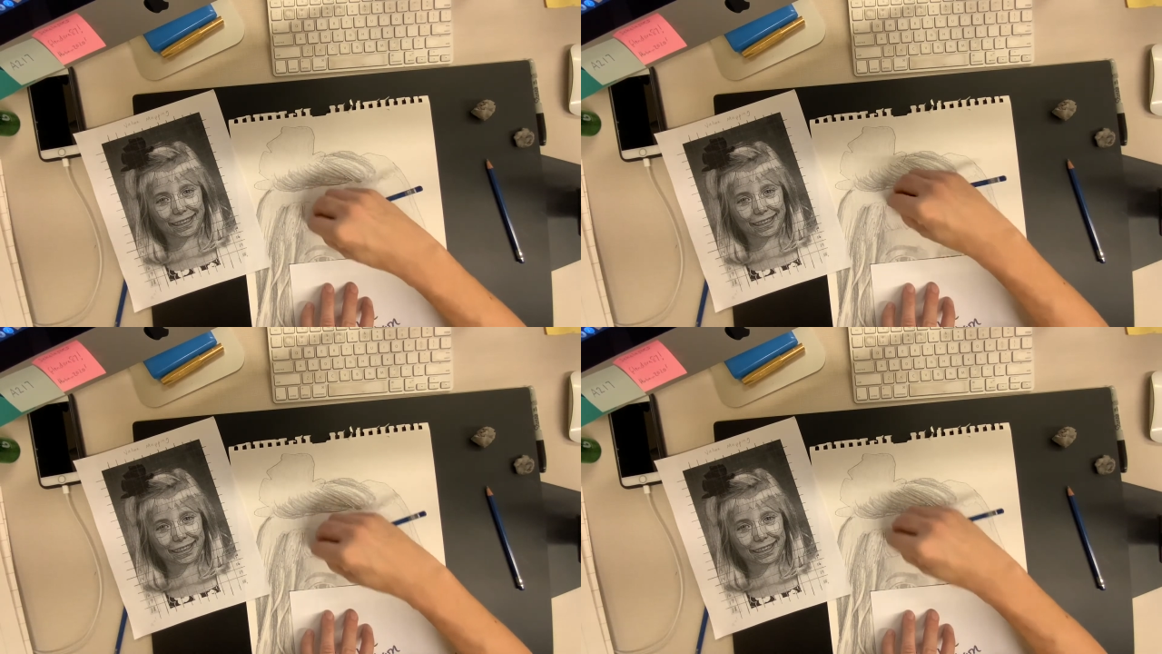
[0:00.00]

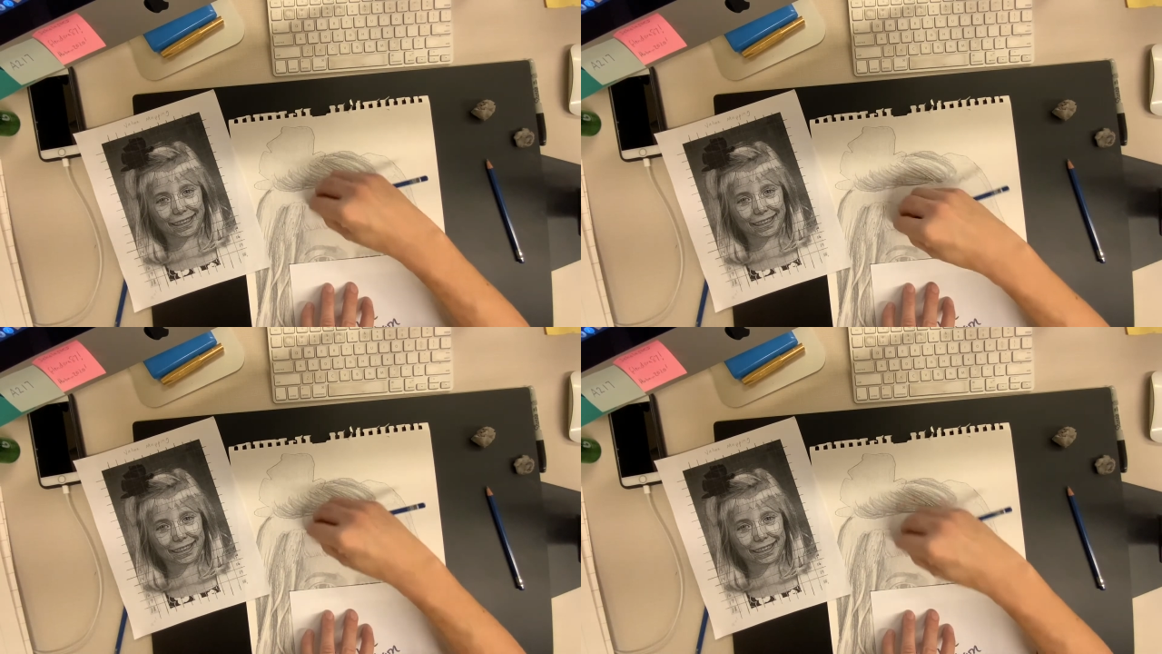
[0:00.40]

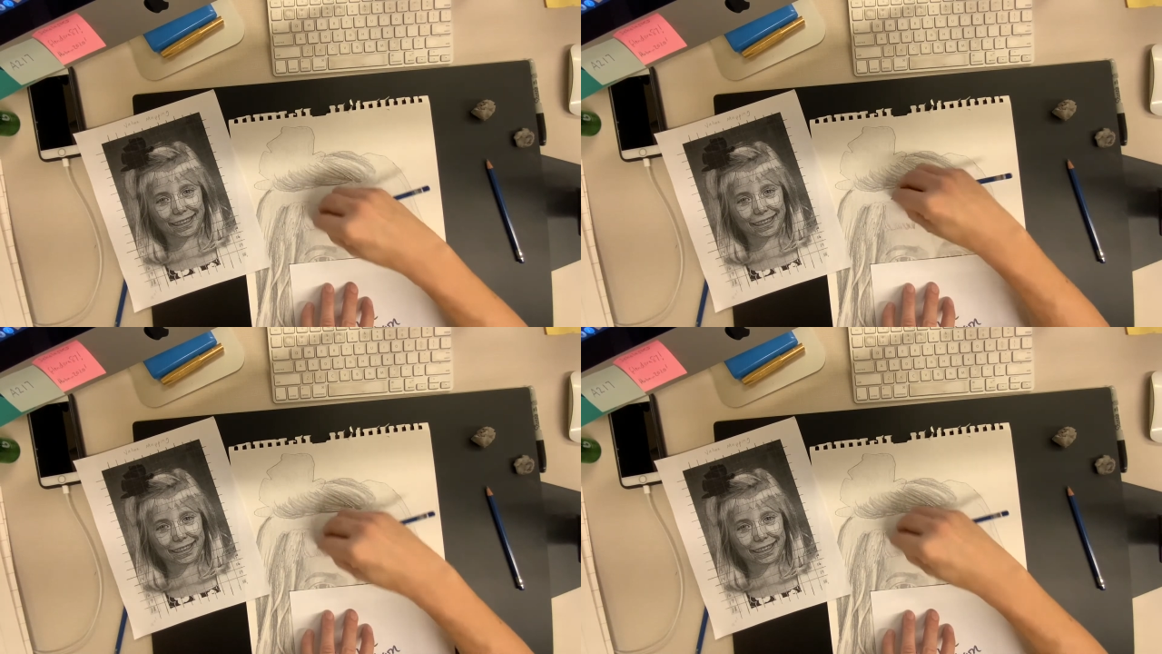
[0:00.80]

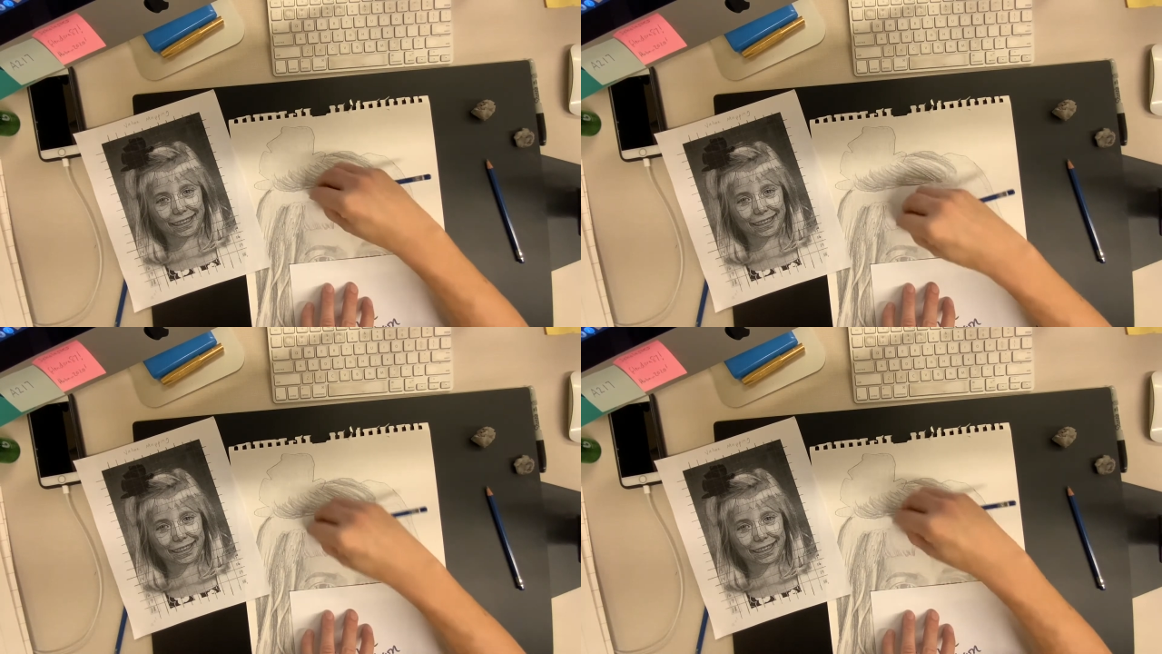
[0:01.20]

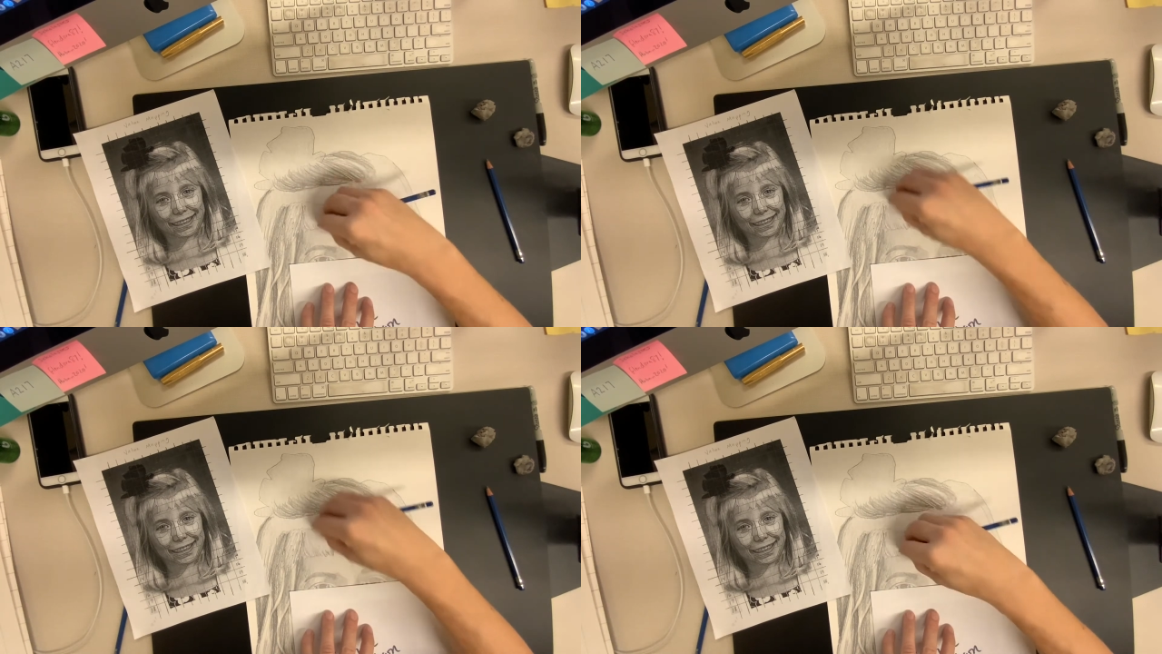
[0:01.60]

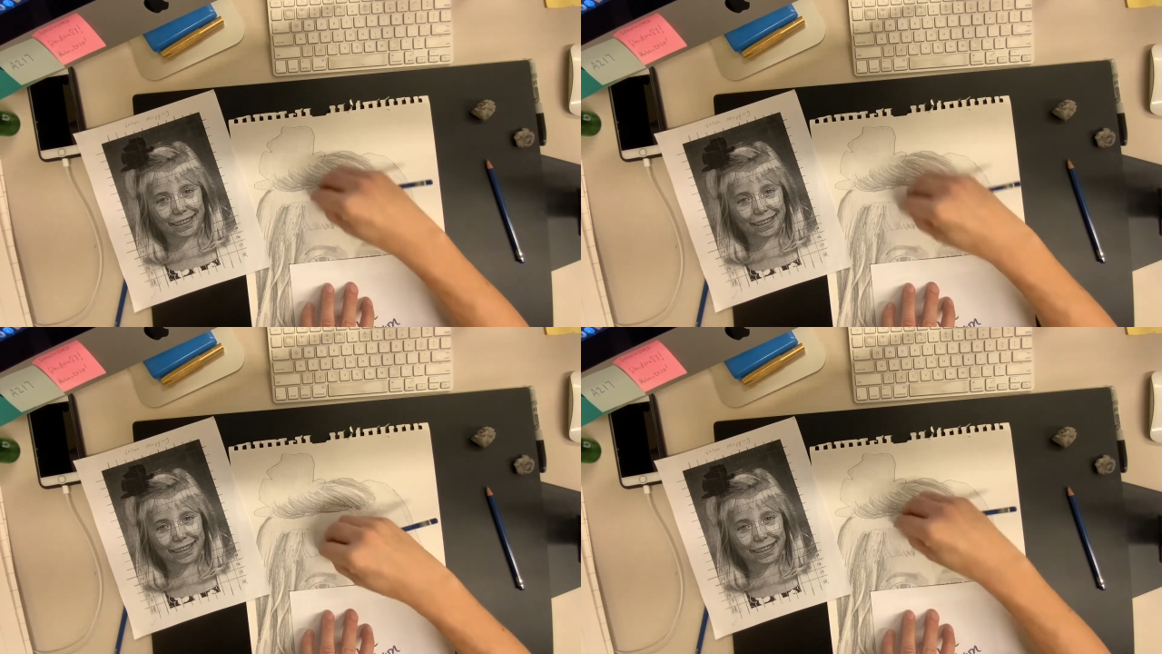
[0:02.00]

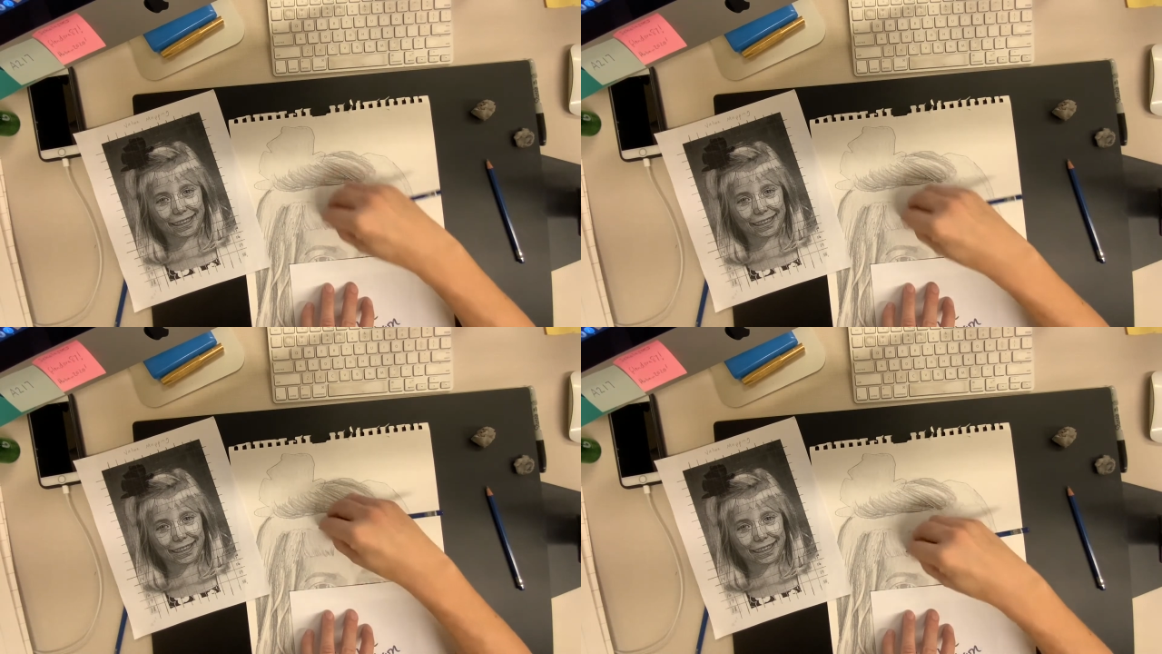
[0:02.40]

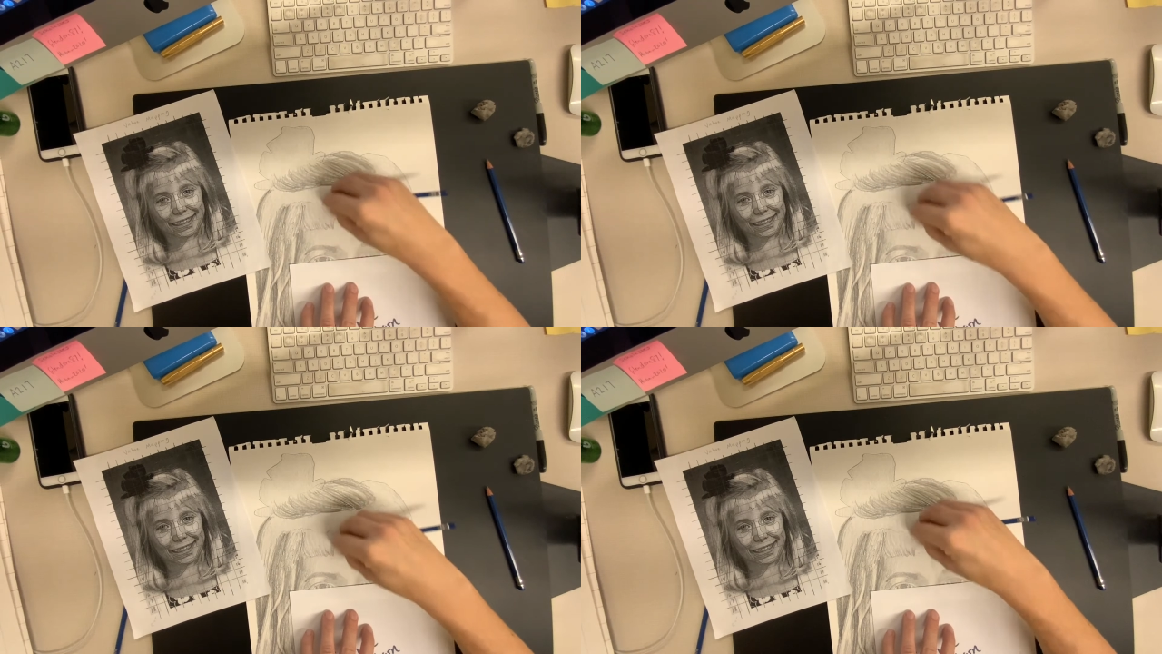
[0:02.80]

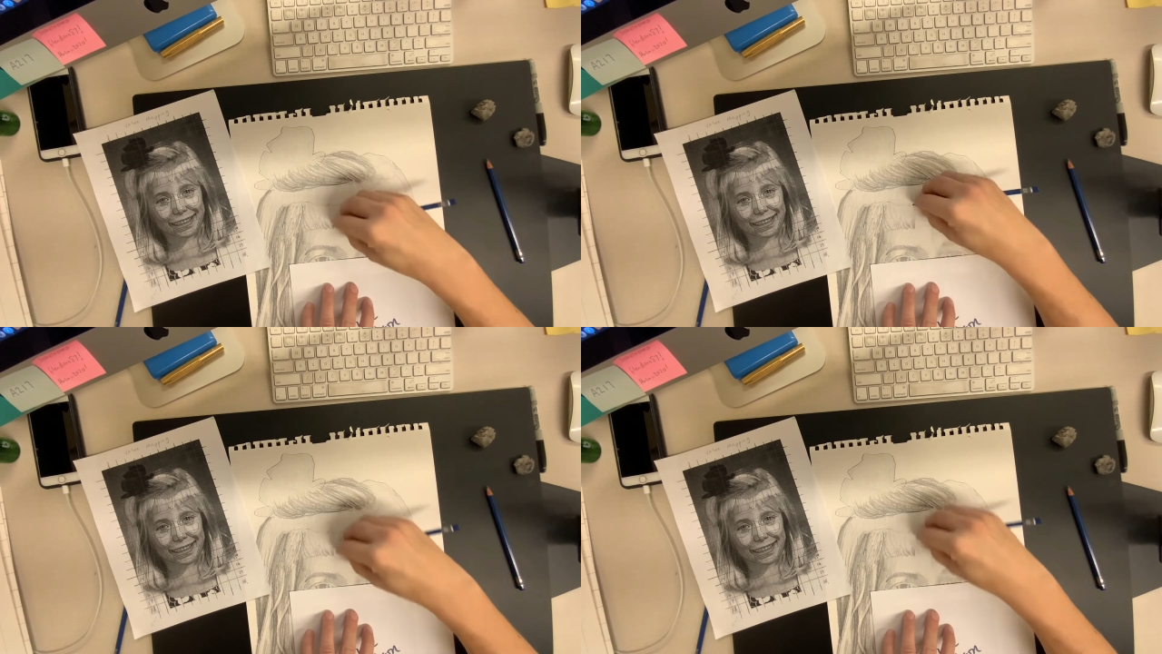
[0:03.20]

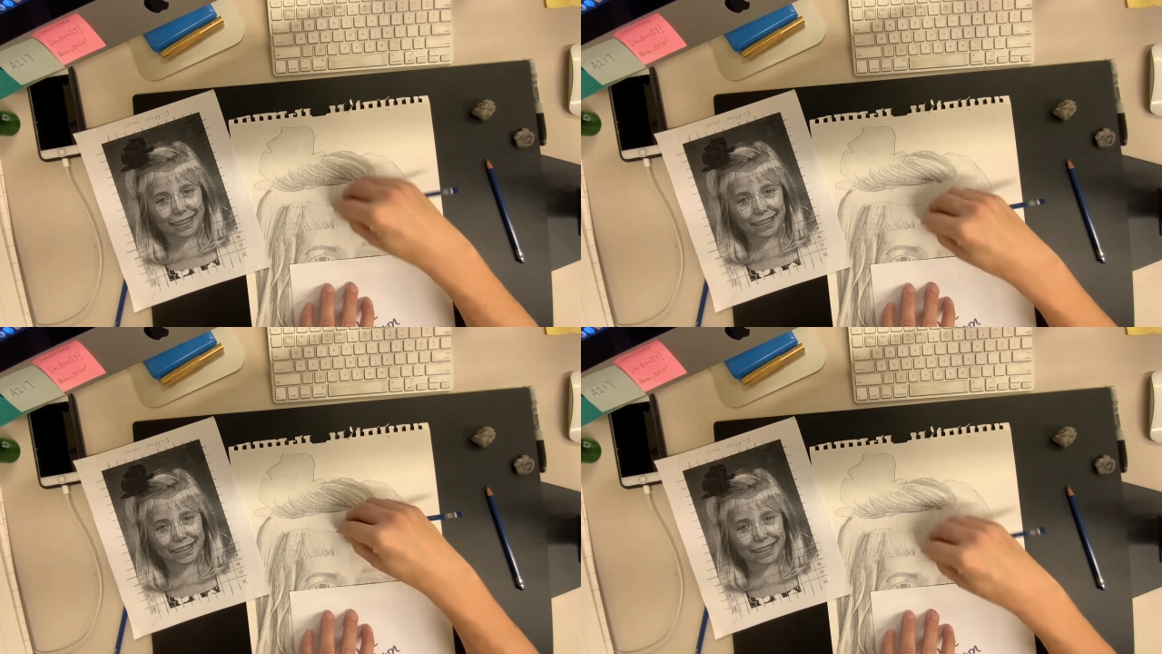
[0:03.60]

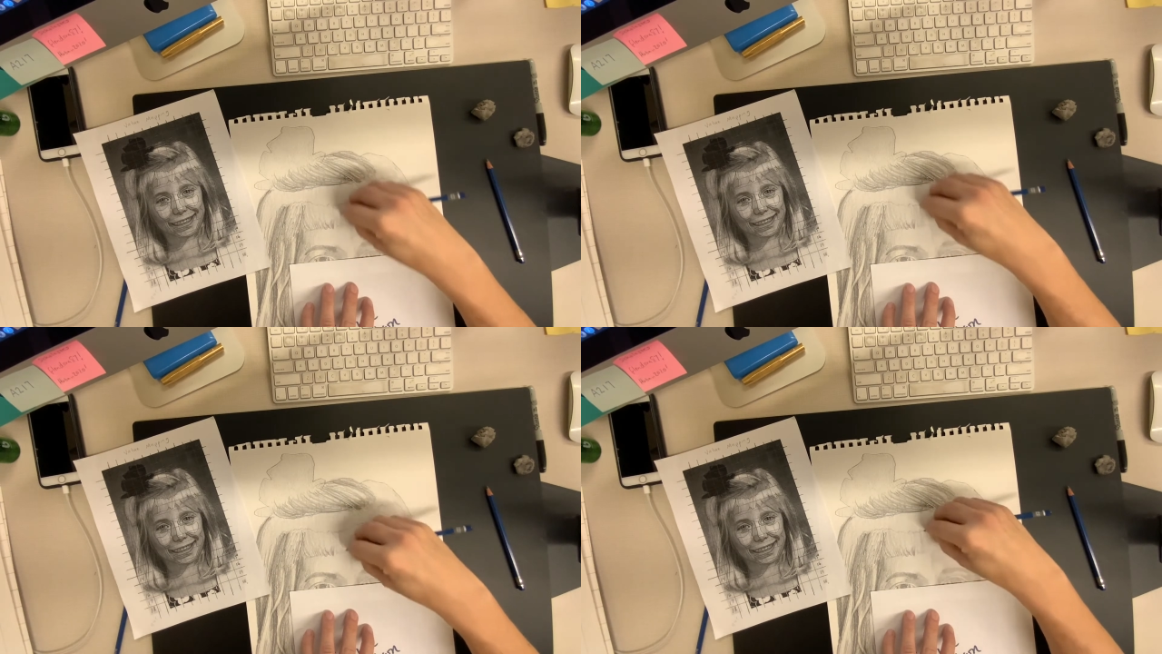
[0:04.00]

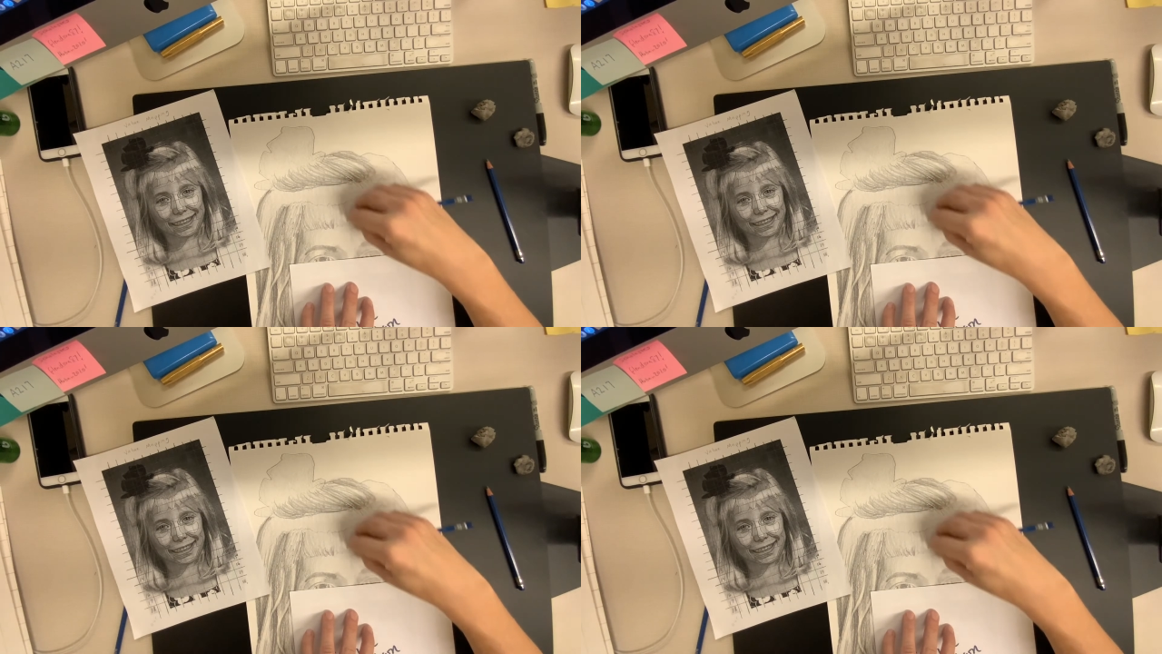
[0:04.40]
Nothing is said.